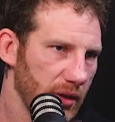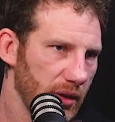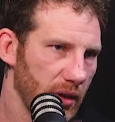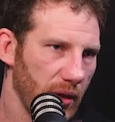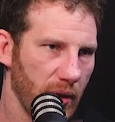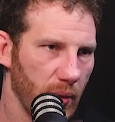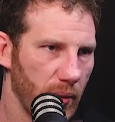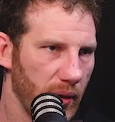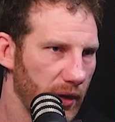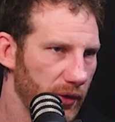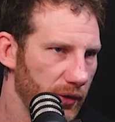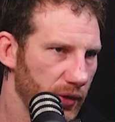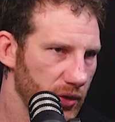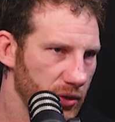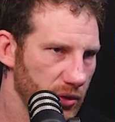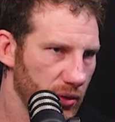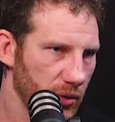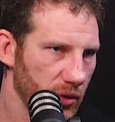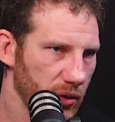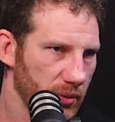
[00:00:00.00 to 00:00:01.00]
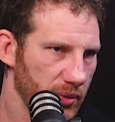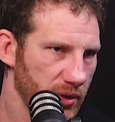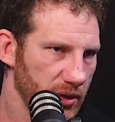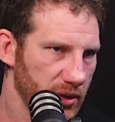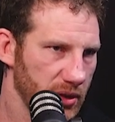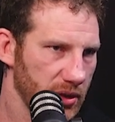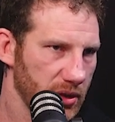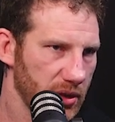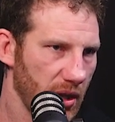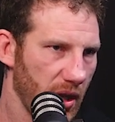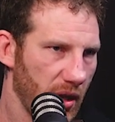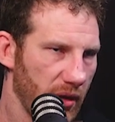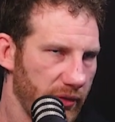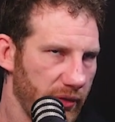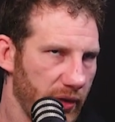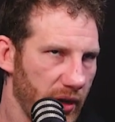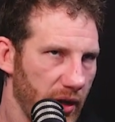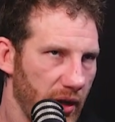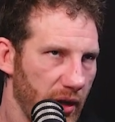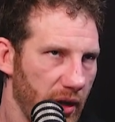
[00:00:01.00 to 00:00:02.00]
you know, they win a few tournaments and
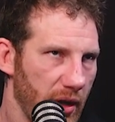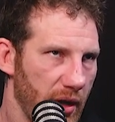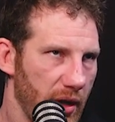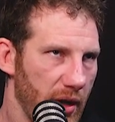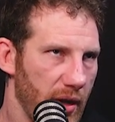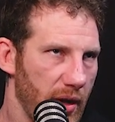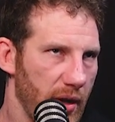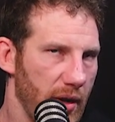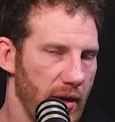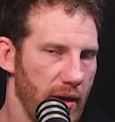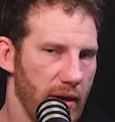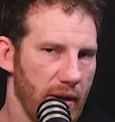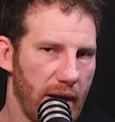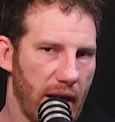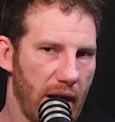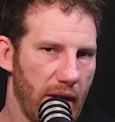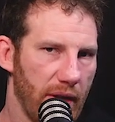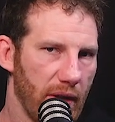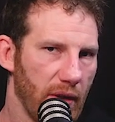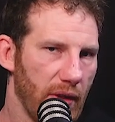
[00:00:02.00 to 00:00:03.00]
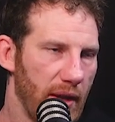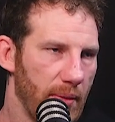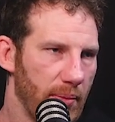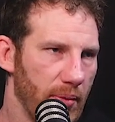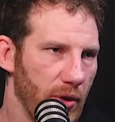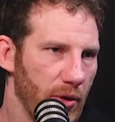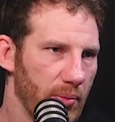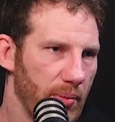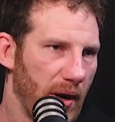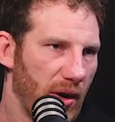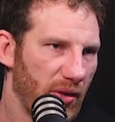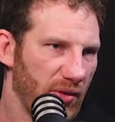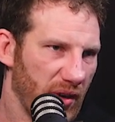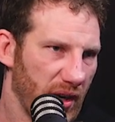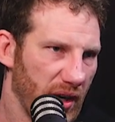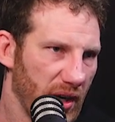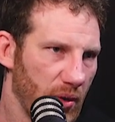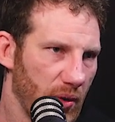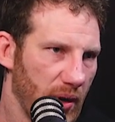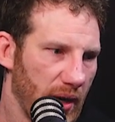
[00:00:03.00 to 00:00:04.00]
stuff. Now they got their blue belt
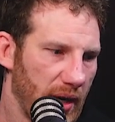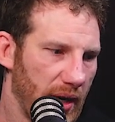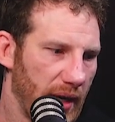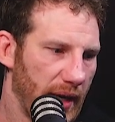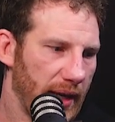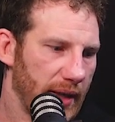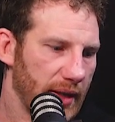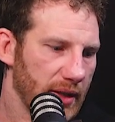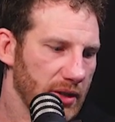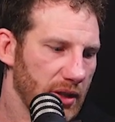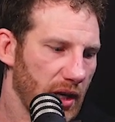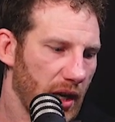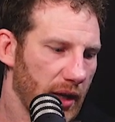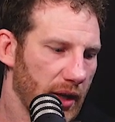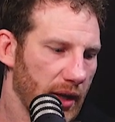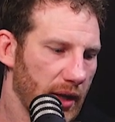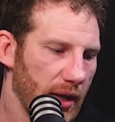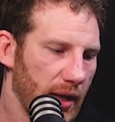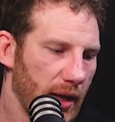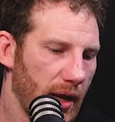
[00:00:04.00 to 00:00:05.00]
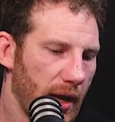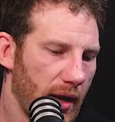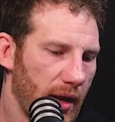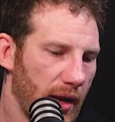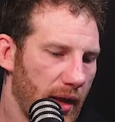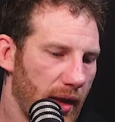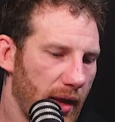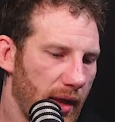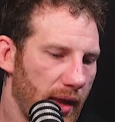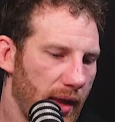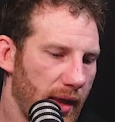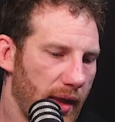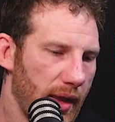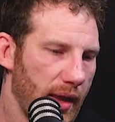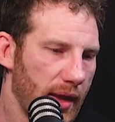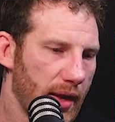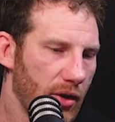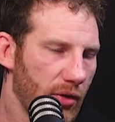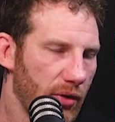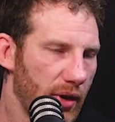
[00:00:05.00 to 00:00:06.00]
very quickly, and it's like uh,
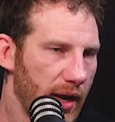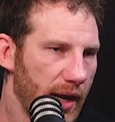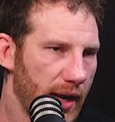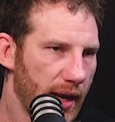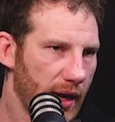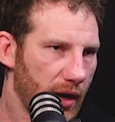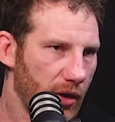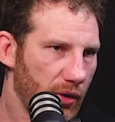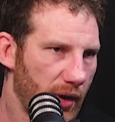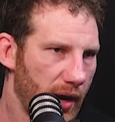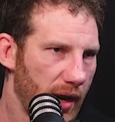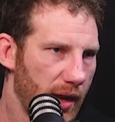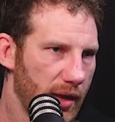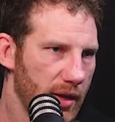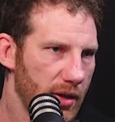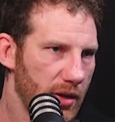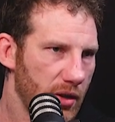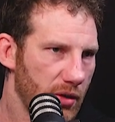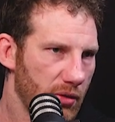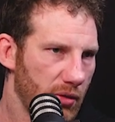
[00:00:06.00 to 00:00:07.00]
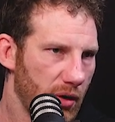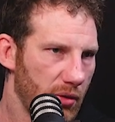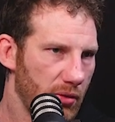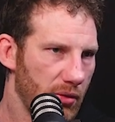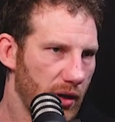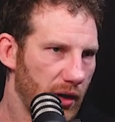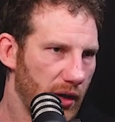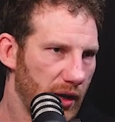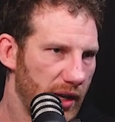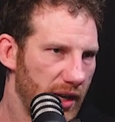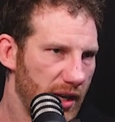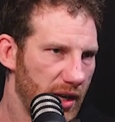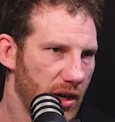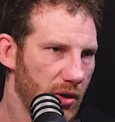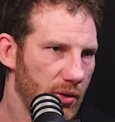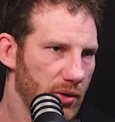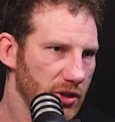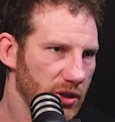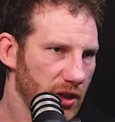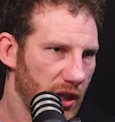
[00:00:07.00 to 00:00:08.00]
it cre- can create your own little
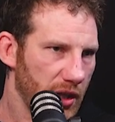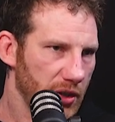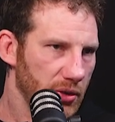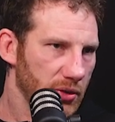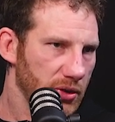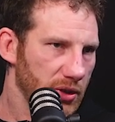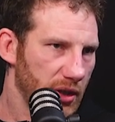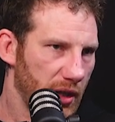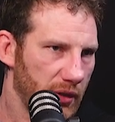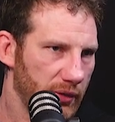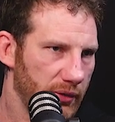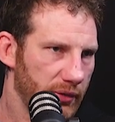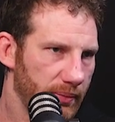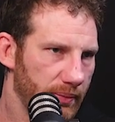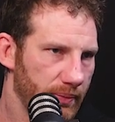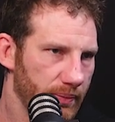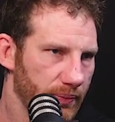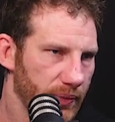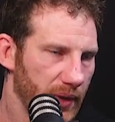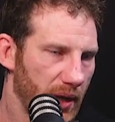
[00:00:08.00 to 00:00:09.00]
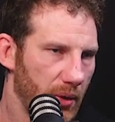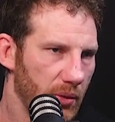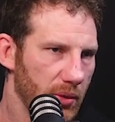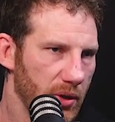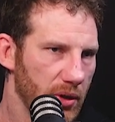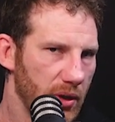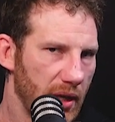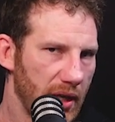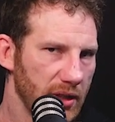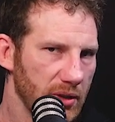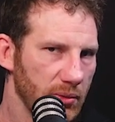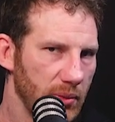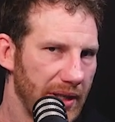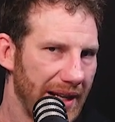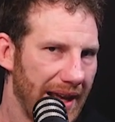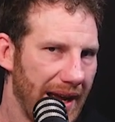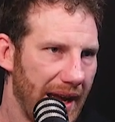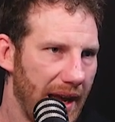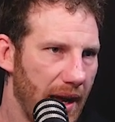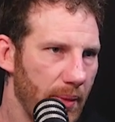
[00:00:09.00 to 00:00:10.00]
ego inside yourself. When that's
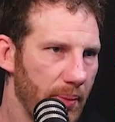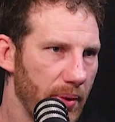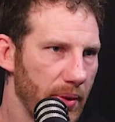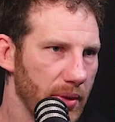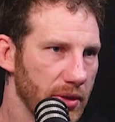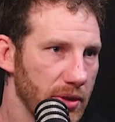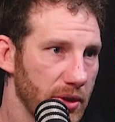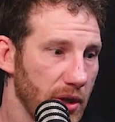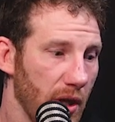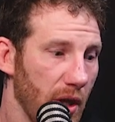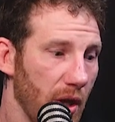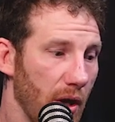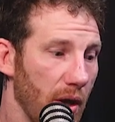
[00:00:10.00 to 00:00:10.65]
when that happens,